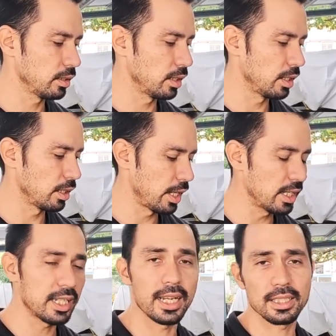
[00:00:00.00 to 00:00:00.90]

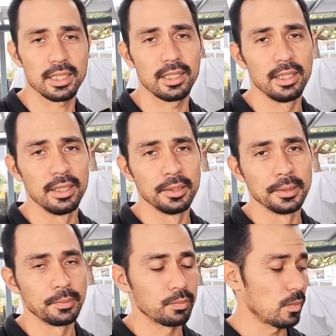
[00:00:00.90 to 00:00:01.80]
head gasket,
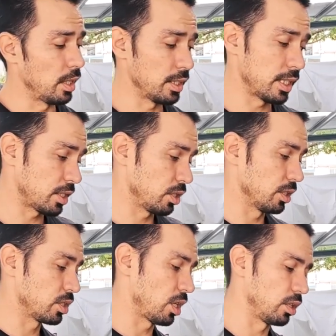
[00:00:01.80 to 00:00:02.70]
and it's
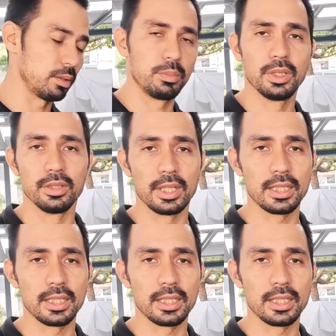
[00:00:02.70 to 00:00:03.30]
actually a solid build.